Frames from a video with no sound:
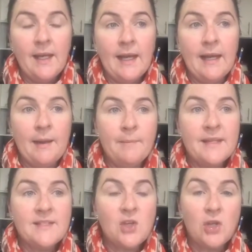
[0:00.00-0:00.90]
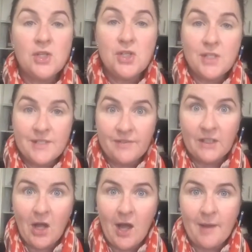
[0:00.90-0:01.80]
It's got the juice of a
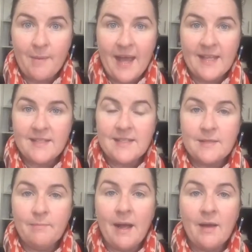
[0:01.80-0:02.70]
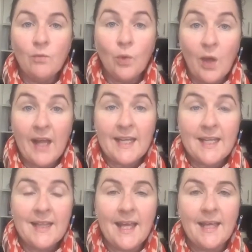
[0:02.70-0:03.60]
lime and some raw honey
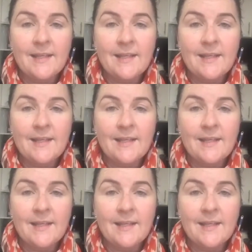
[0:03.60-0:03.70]
in there.